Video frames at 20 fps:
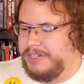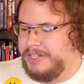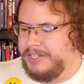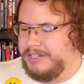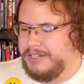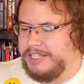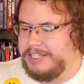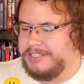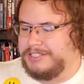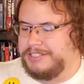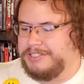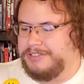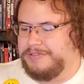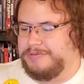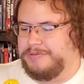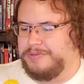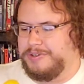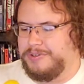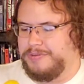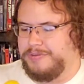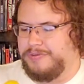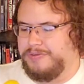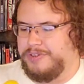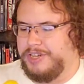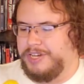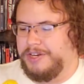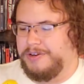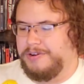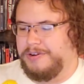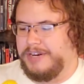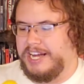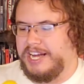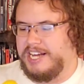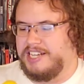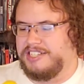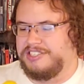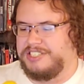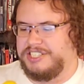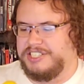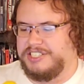list of, of video
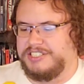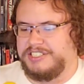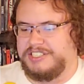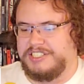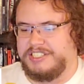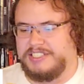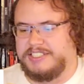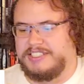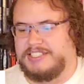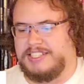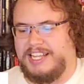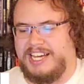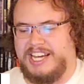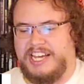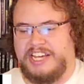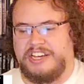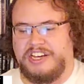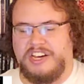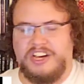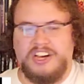nasties and it's like